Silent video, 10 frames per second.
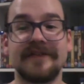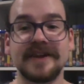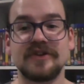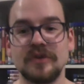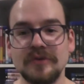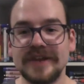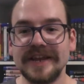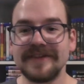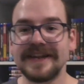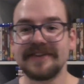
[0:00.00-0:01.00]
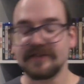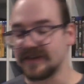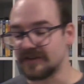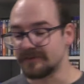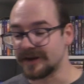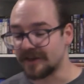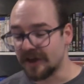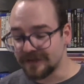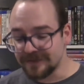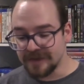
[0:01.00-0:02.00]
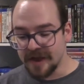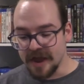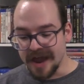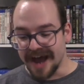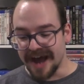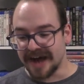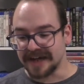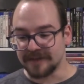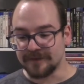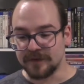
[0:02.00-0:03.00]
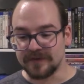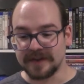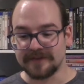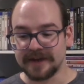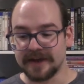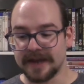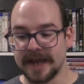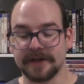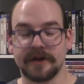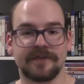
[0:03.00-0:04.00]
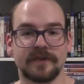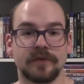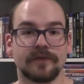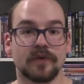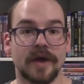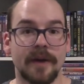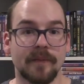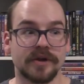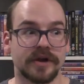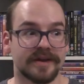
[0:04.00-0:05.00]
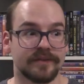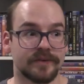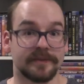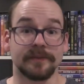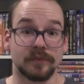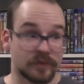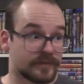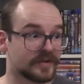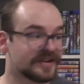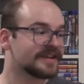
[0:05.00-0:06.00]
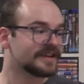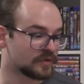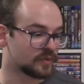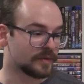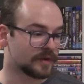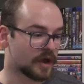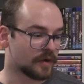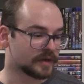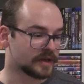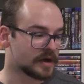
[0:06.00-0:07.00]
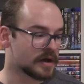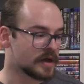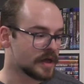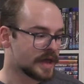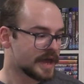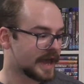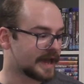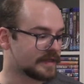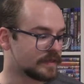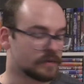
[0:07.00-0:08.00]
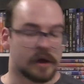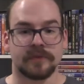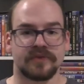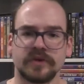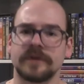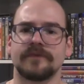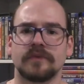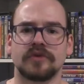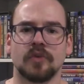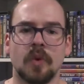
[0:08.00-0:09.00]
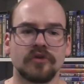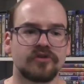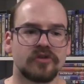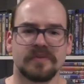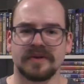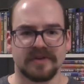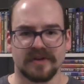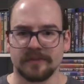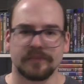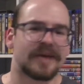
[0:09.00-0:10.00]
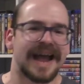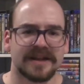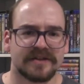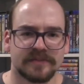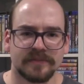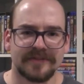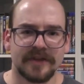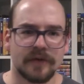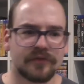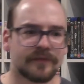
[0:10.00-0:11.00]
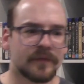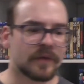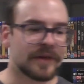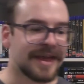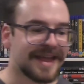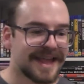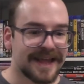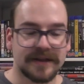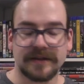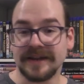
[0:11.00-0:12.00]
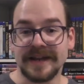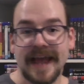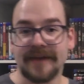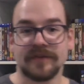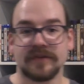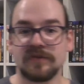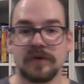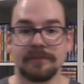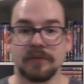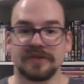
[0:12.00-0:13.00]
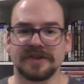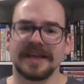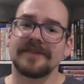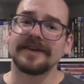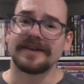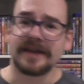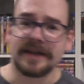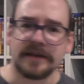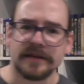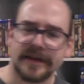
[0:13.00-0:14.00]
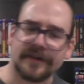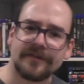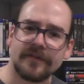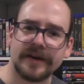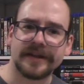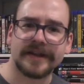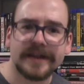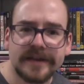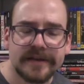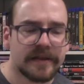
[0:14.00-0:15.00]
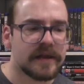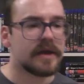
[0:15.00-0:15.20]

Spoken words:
had two DVDs of this in my life. The first DVD I had, I think we threw out when we moved to where we currently are. And I was looking forward to watch it because I had some nostalgia for it. It didn't have it, so I bought the DVD like a fucking idiot